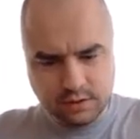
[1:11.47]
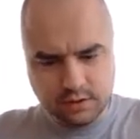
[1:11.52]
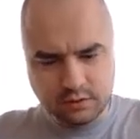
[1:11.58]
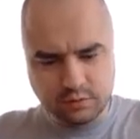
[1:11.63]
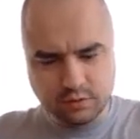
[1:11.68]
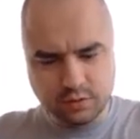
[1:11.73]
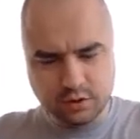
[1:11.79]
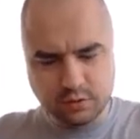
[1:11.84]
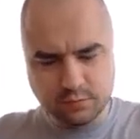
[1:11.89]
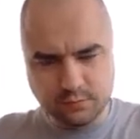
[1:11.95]

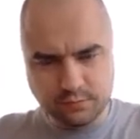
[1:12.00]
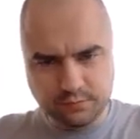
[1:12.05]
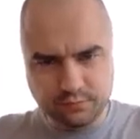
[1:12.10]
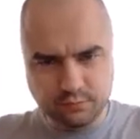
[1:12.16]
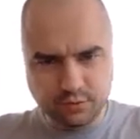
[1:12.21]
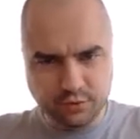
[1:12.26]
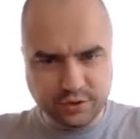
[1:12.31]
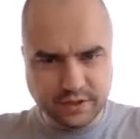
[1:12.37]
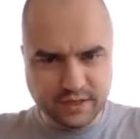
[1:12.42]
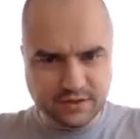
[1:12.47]
So,
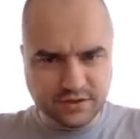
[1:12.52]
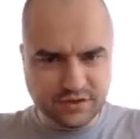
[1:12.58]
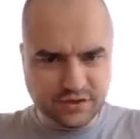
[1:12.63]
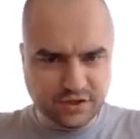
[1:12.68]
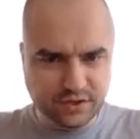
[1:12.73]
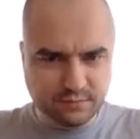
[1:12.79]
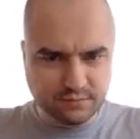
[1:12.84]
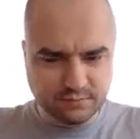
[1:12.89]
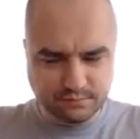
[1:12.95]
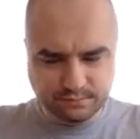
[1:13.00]
with that
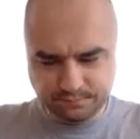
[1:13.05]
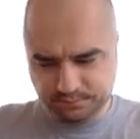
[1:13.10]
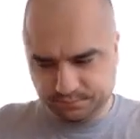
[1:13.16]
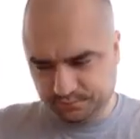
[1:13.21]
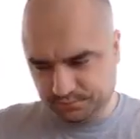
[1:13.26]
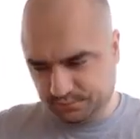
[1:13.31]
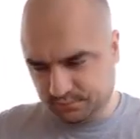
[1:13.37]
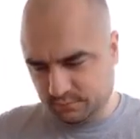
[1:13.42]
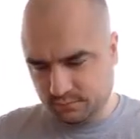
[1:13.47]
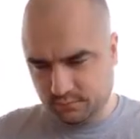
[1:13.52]
said,
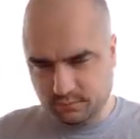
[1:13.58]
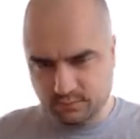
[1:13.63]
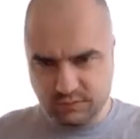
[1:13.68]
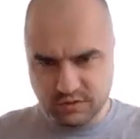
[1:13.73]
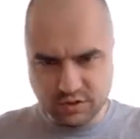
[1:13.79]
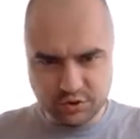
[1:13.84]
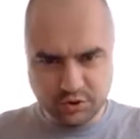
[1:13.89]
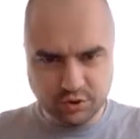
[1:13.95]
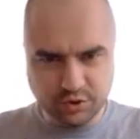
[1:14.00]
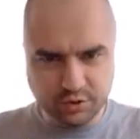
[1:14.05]

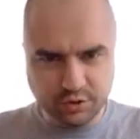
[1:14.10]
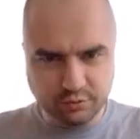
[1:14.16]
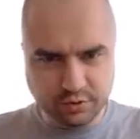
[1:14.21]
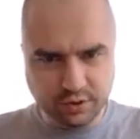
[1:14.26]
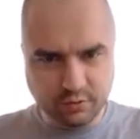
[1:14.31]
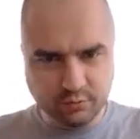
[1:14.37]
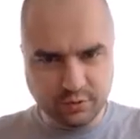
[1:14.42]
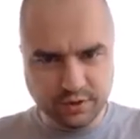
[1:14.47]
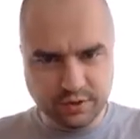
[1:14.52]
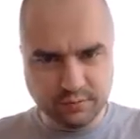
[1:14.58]
I'll show you the
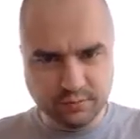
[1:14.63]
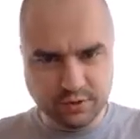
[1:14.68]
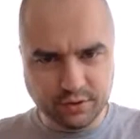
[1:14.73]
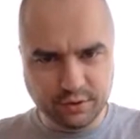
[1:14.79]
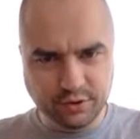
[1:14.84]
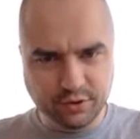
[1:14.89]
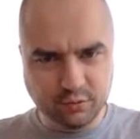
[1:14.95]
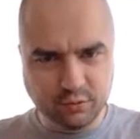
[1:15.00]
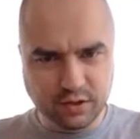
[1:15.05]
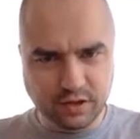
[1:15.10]
right way to butter
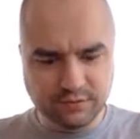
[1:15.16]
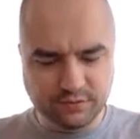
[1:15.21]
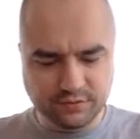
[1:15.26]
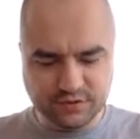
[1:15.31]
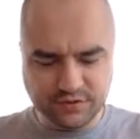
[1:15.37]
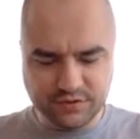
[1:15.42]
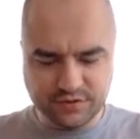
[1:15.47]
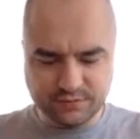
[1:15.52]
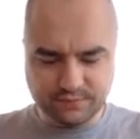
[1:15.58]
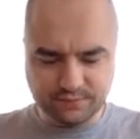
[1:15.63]
your
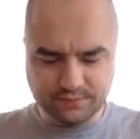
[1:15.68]
waffles.